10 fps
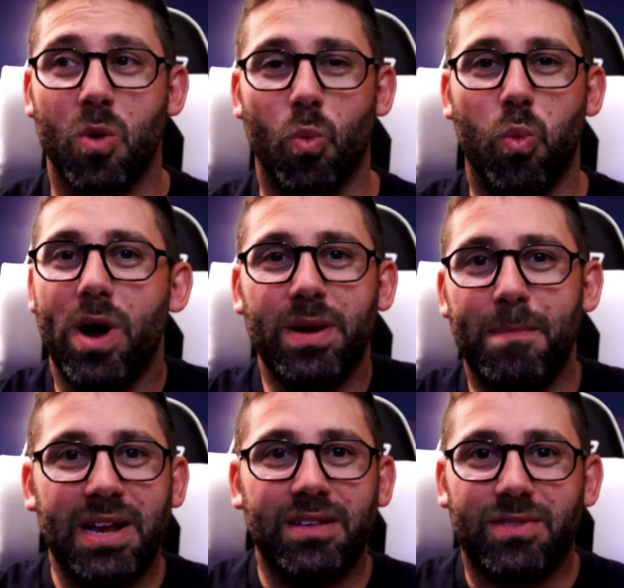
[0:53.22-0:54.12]
What
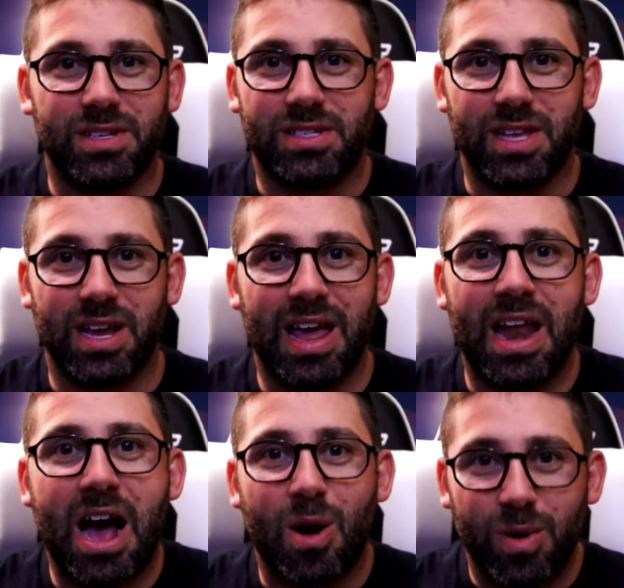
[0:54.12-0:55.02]
made this thing
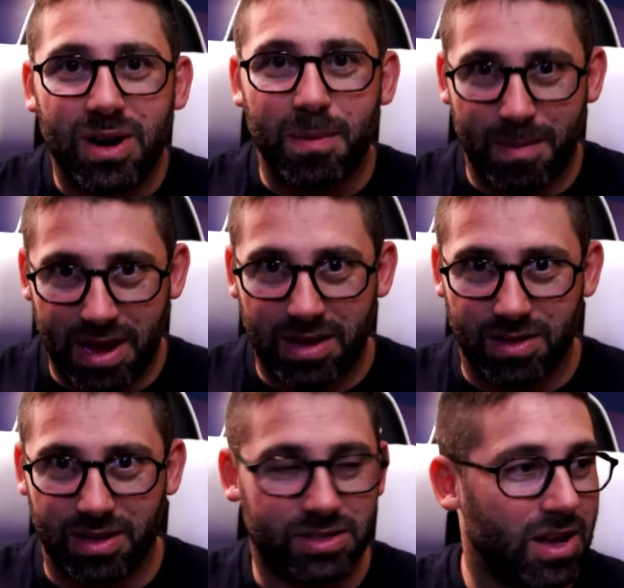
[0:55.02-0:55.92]
and how did it make
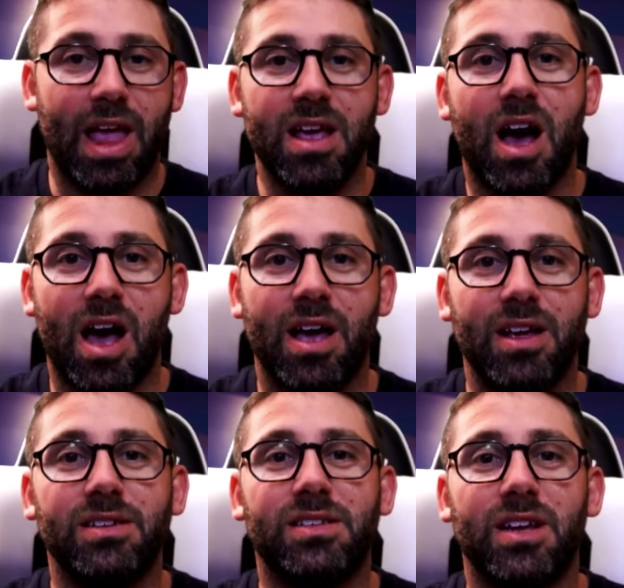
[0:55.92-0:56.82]
this? AI
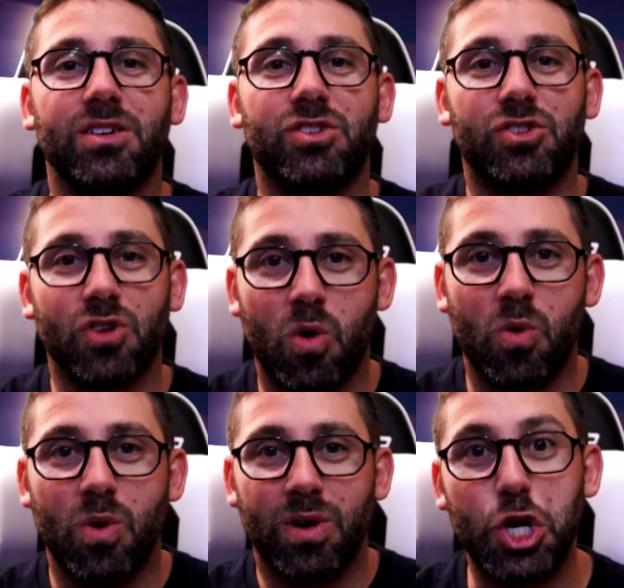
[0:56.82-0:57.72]
is getting
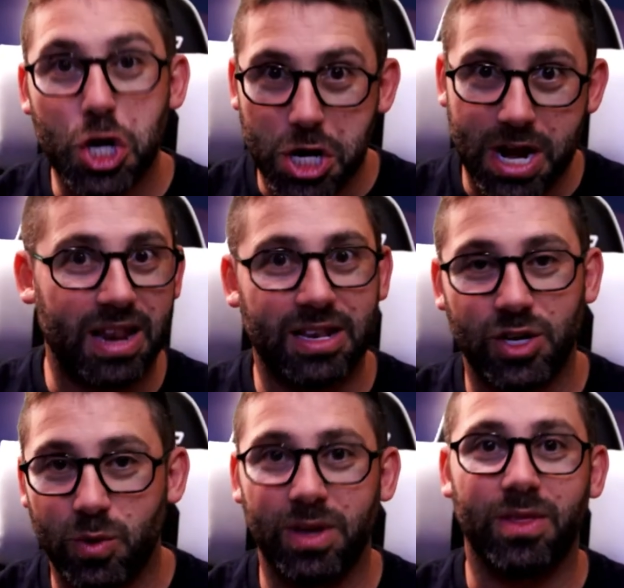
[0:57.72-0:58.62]
so good at
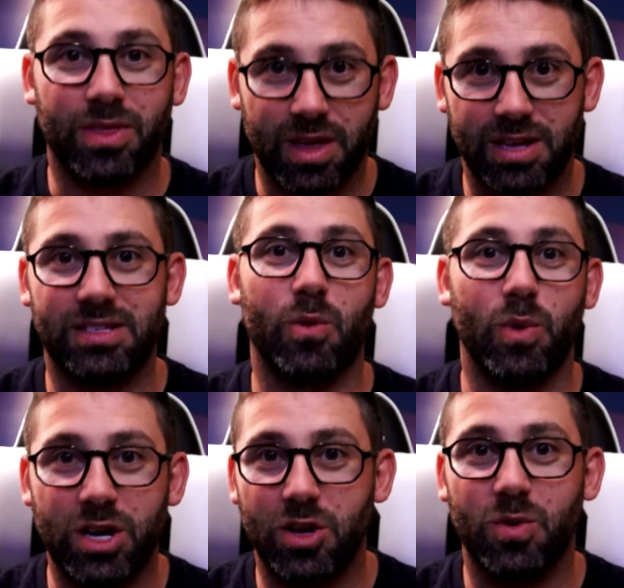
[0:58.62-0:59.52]
doing things that
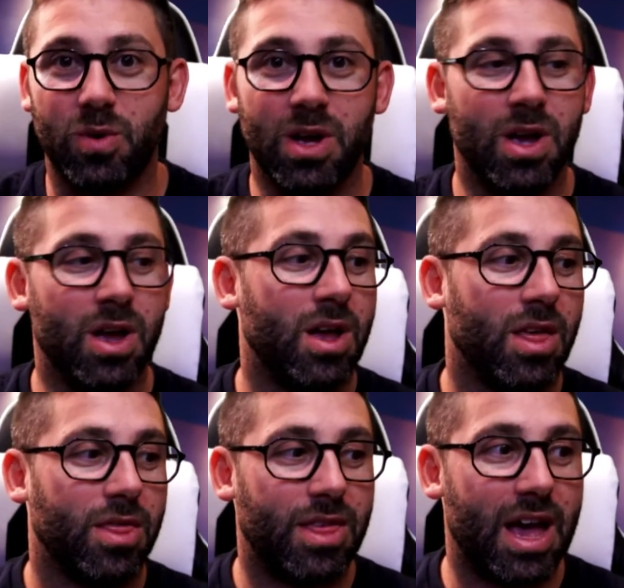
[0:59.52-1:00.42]
we do
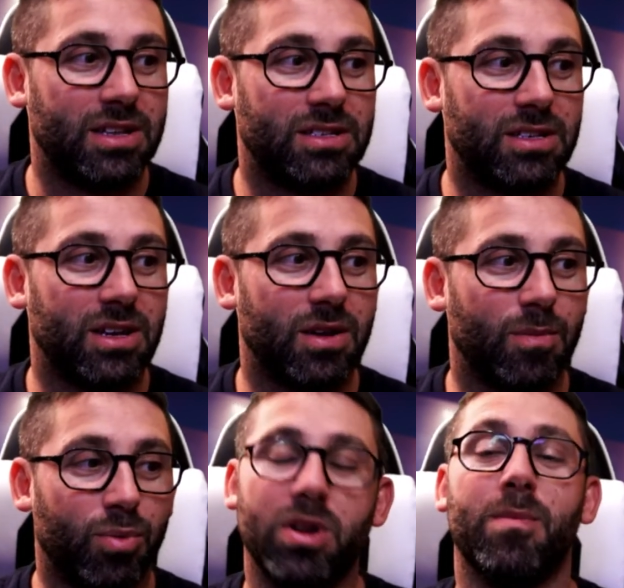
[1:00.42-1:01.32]
that
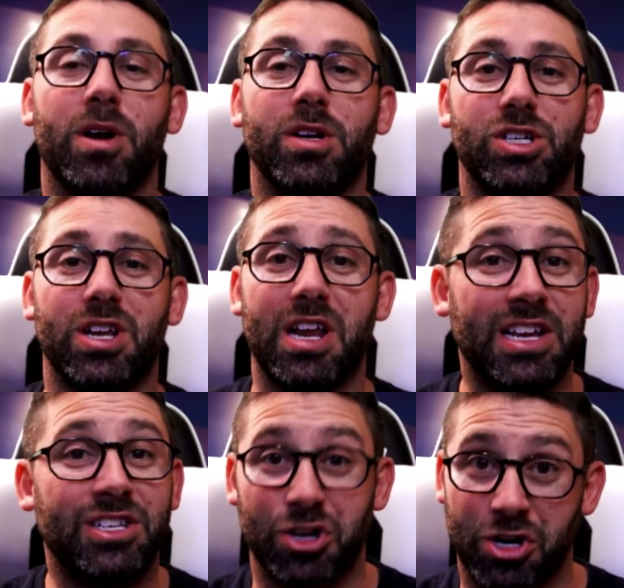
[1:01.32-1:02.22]
pretty much
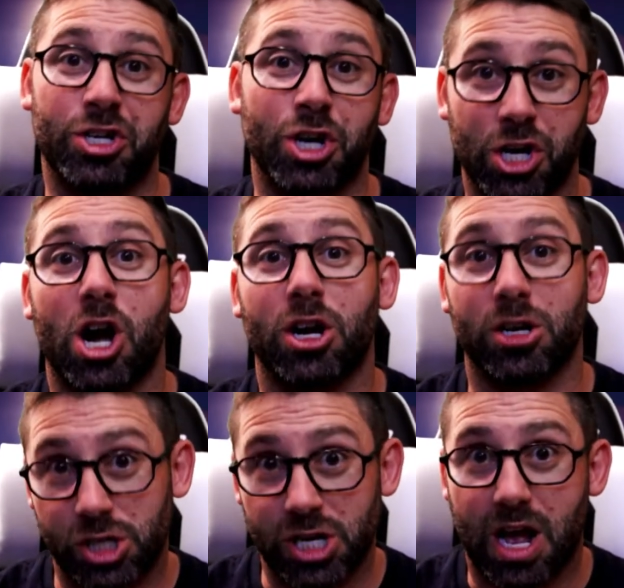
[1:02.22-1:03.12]
is going to take our
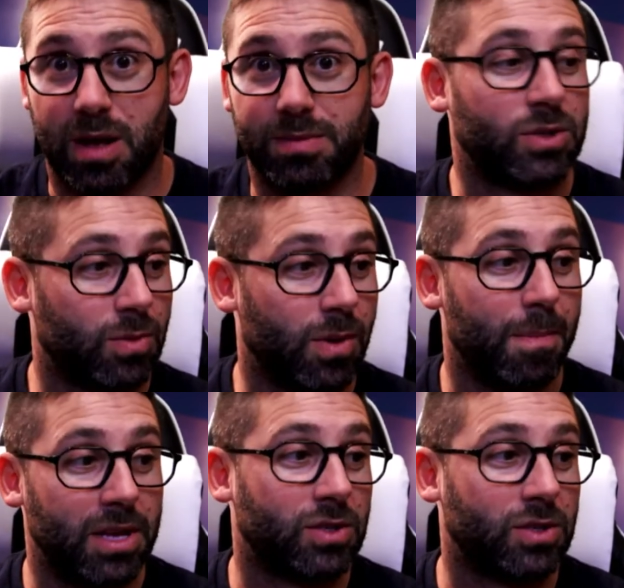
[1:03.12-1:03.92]
jobs, is what